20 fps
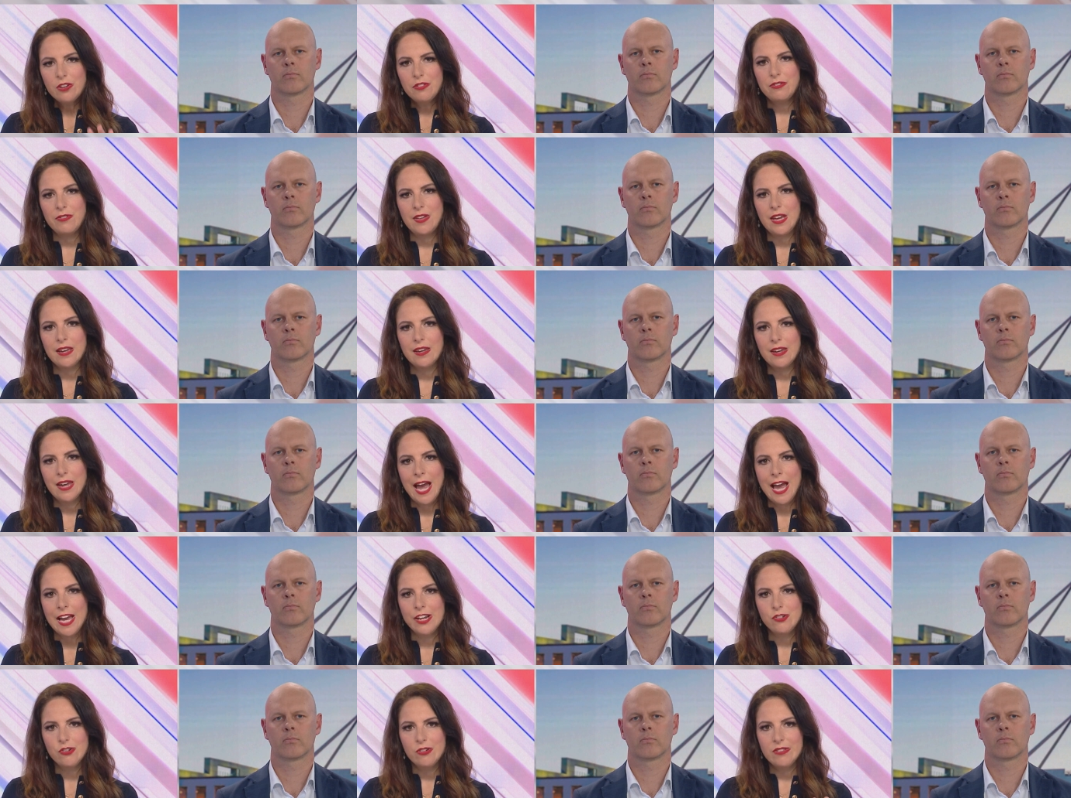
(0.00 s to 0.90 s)
Speaker 1: think,
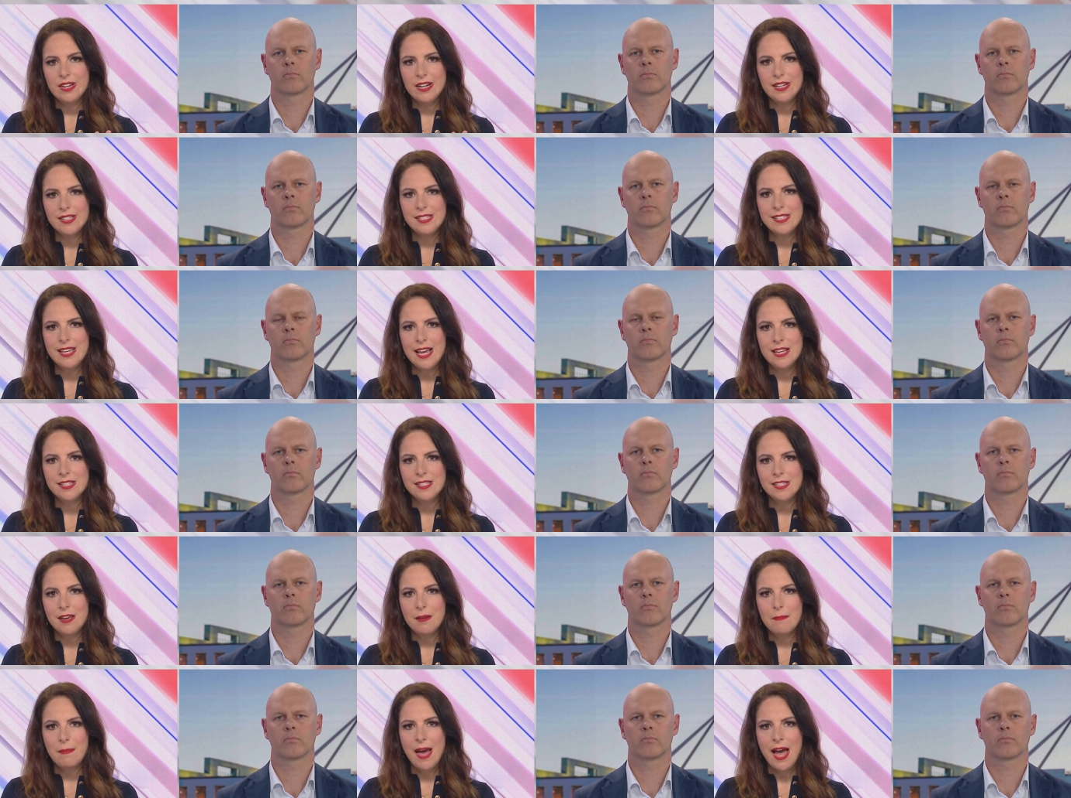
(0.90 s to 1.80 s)
Andrew, that it
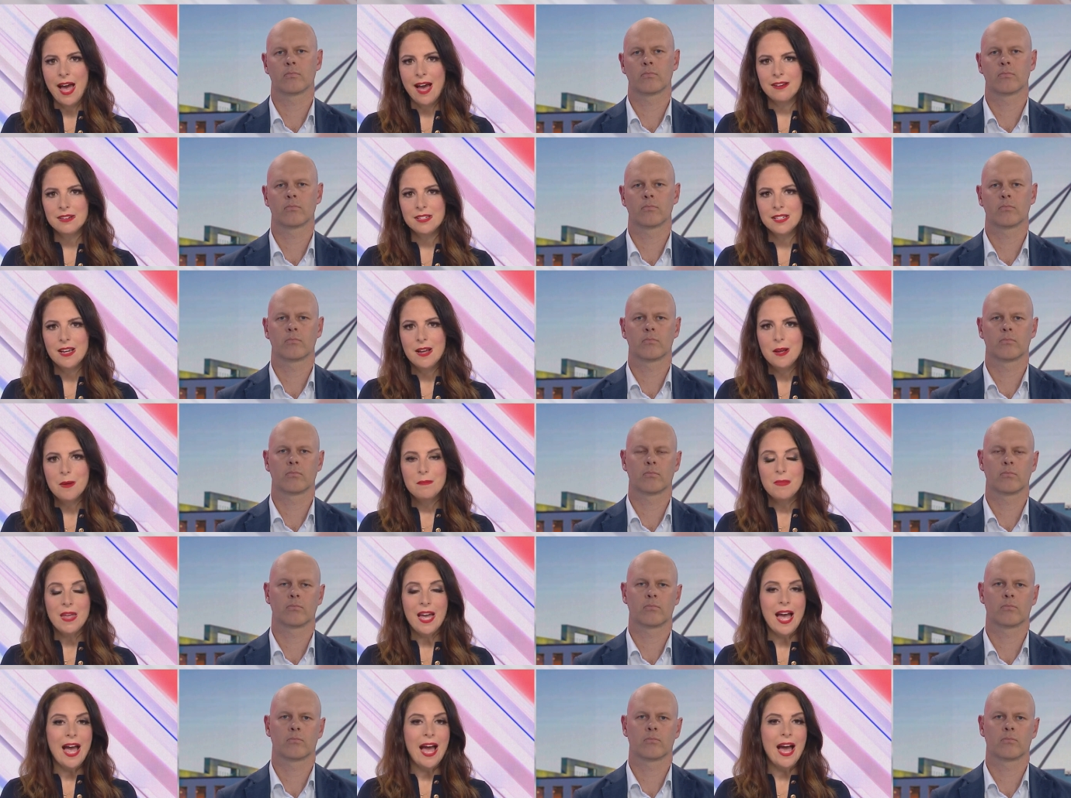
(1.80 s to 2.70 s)
says about
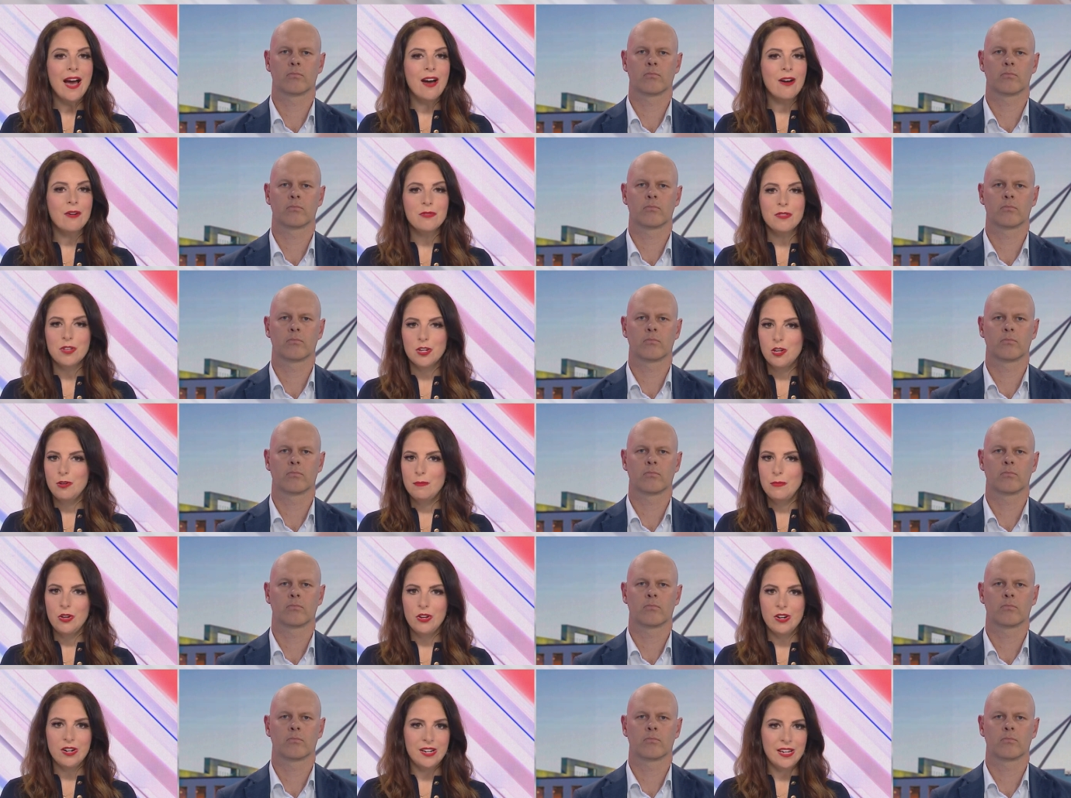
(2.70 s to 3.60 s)
how the
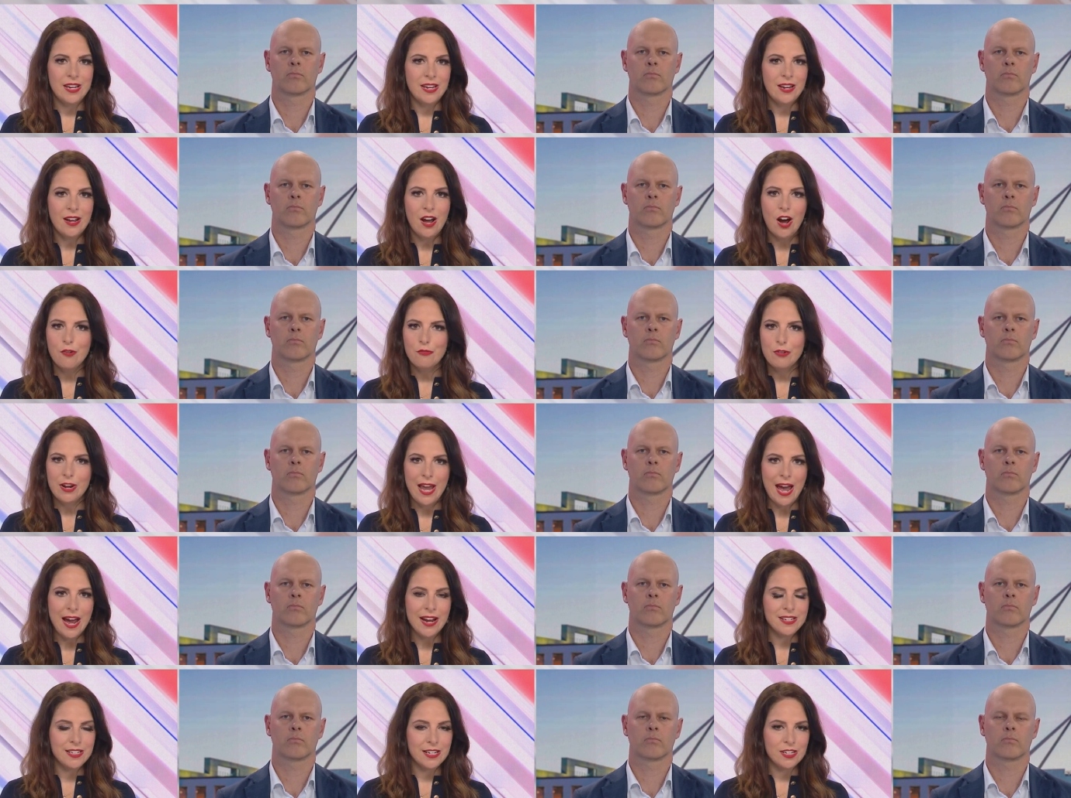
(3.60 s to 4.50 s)
community are
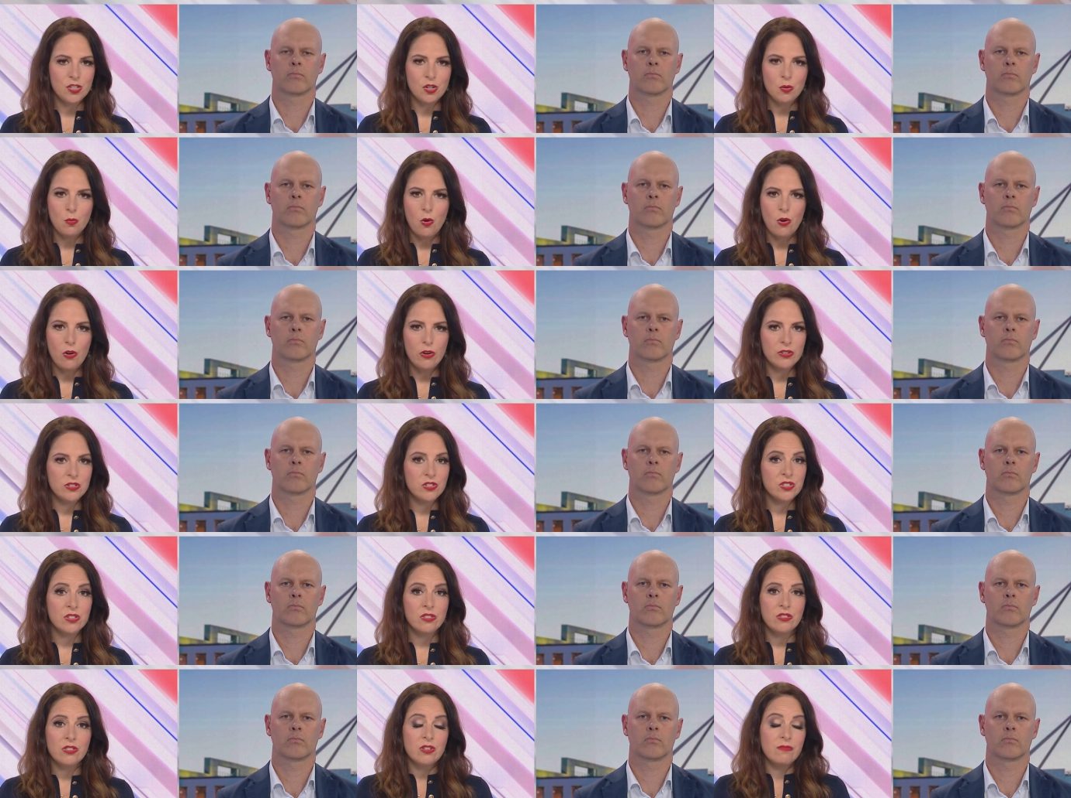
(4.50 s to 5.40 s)
reacting
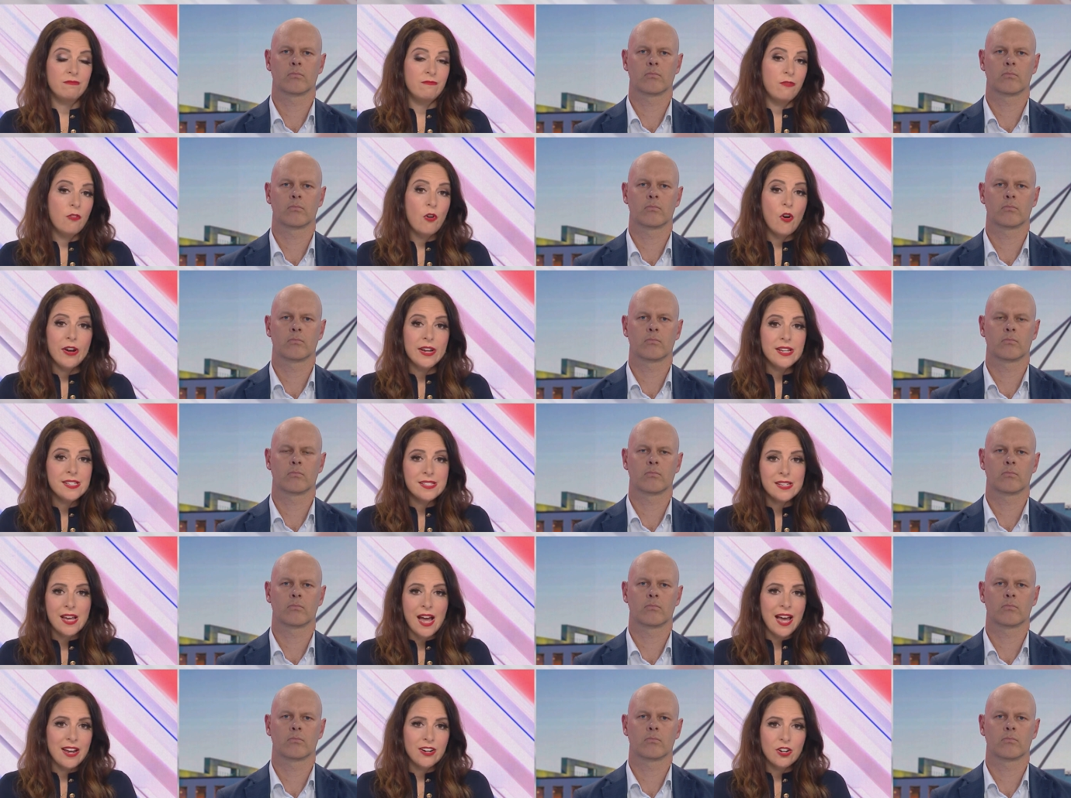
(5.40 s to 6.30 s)
towards the
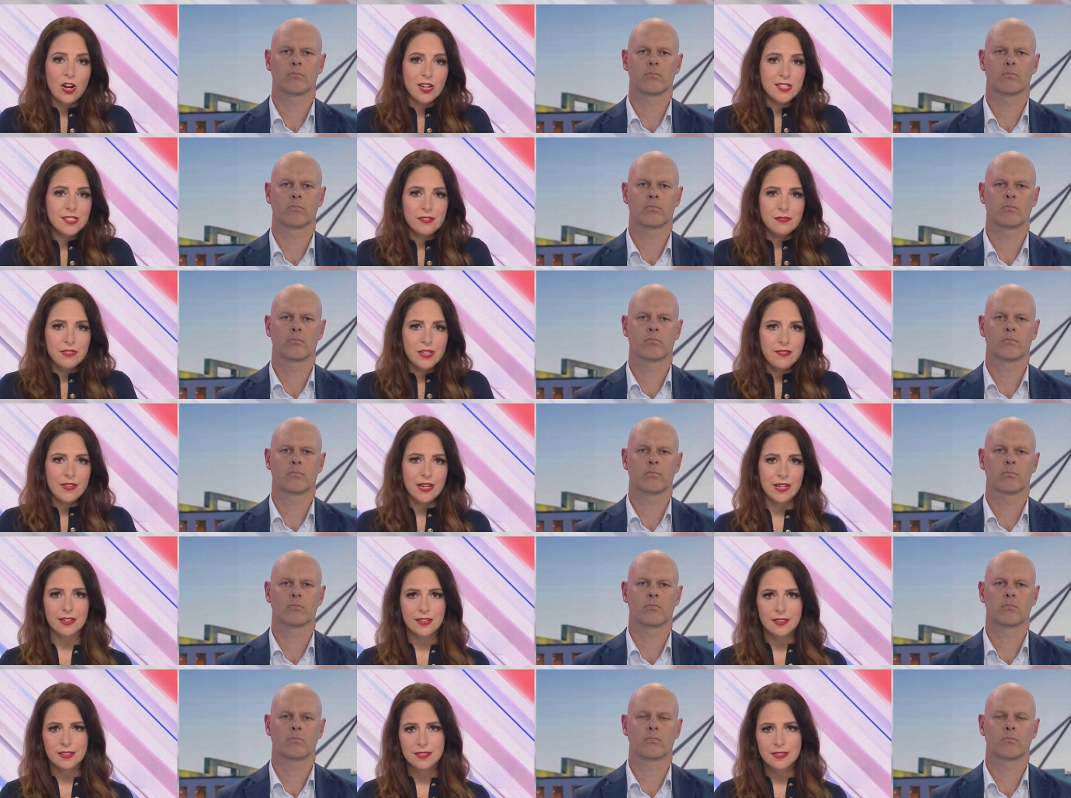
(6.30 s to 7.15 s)
voice and cost of living?